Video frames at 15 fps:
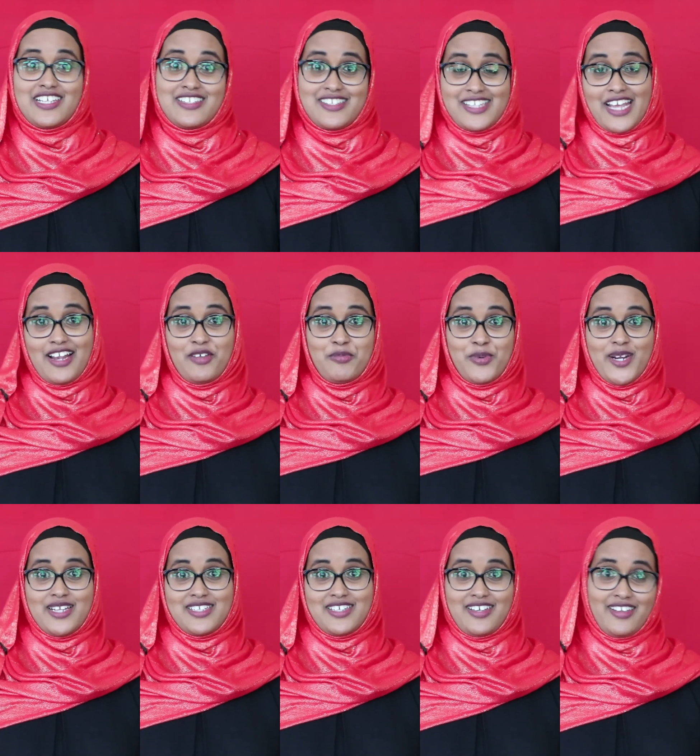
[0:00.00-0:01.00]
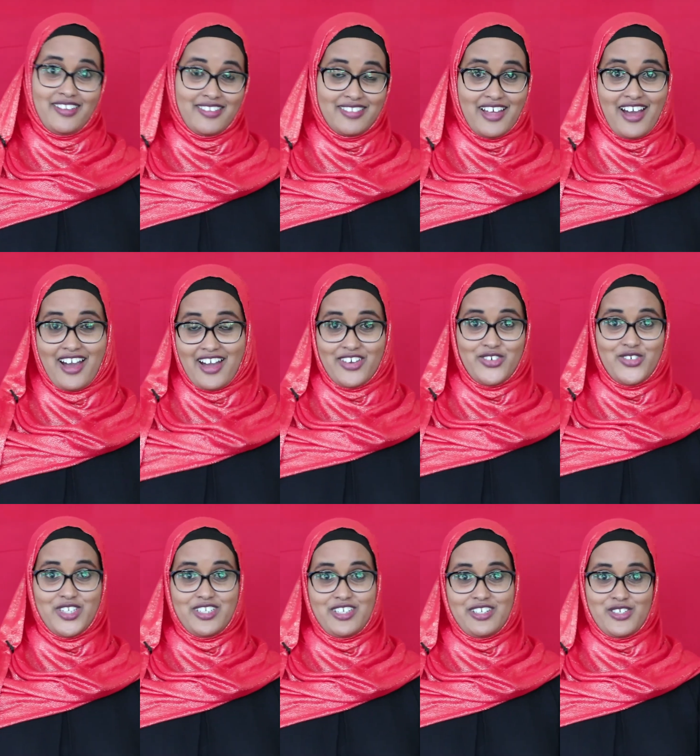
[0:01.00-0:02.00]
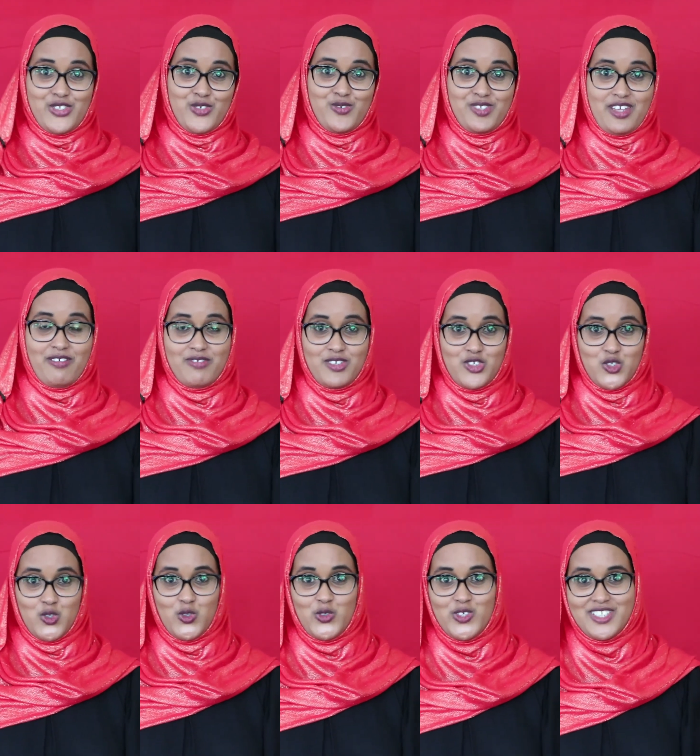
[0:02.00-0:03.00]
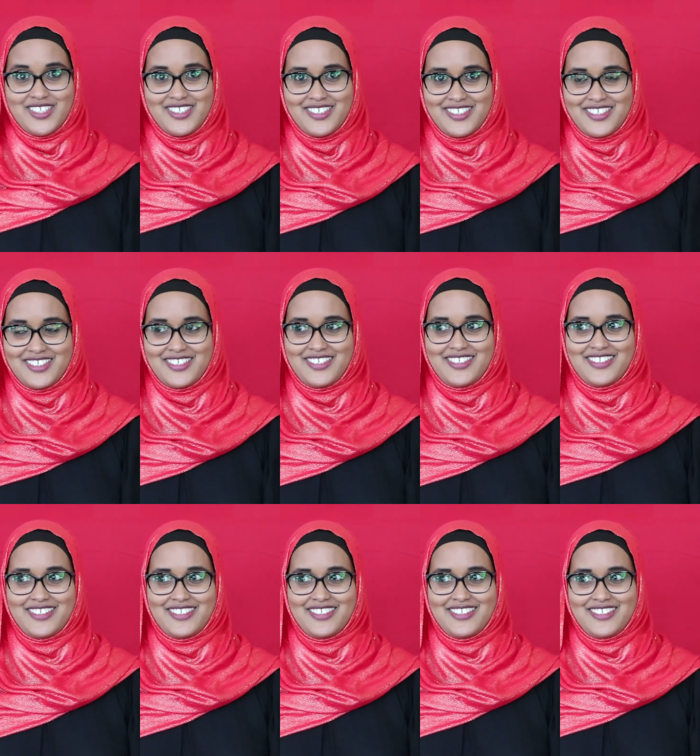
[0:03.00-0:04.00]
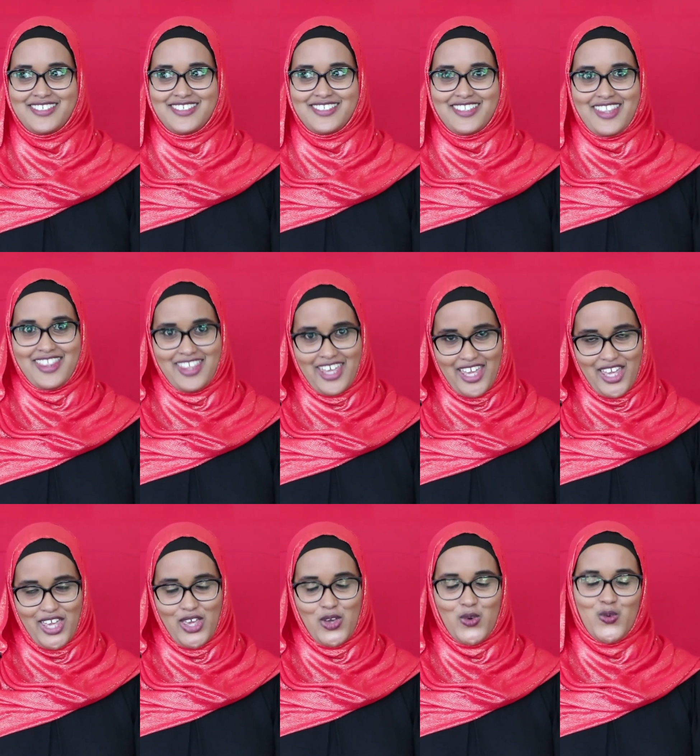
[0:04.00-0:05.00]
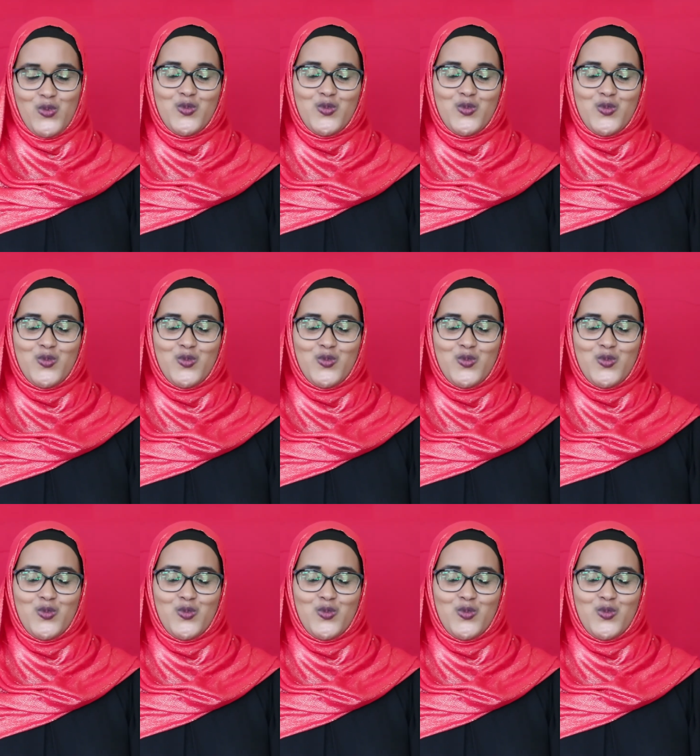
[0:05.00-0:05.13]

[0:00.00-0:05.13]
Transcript: in celebrating the 100 years of Save the Children. Perfect. Thank you.